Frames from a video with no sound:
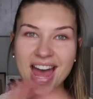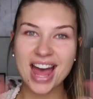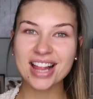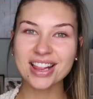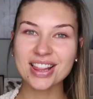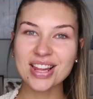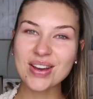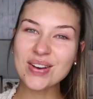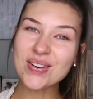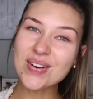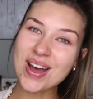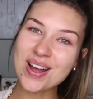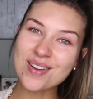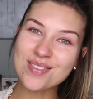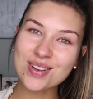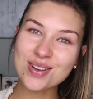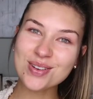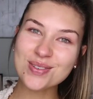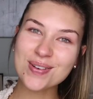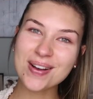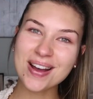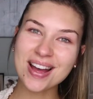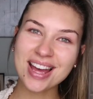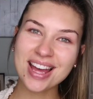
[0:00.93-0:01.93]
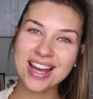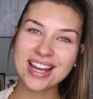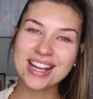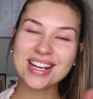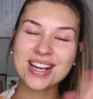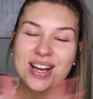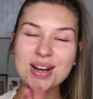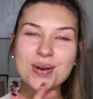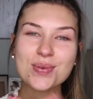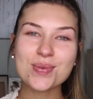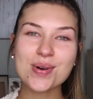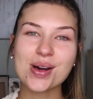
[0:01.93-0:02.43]
Hello
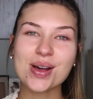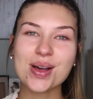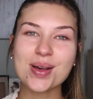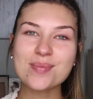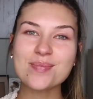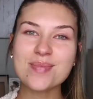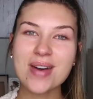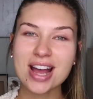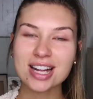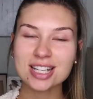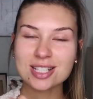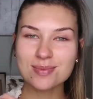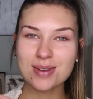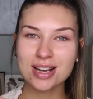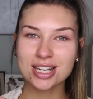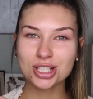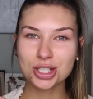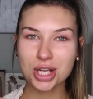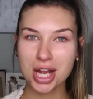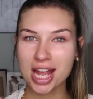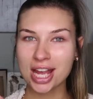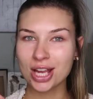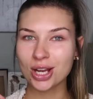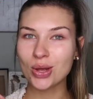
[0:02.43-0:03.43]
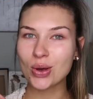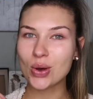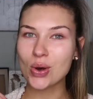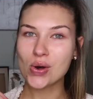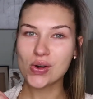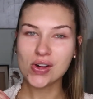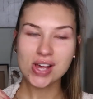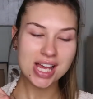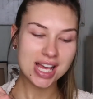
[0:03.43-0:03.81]
everyone, welcome back to my channel.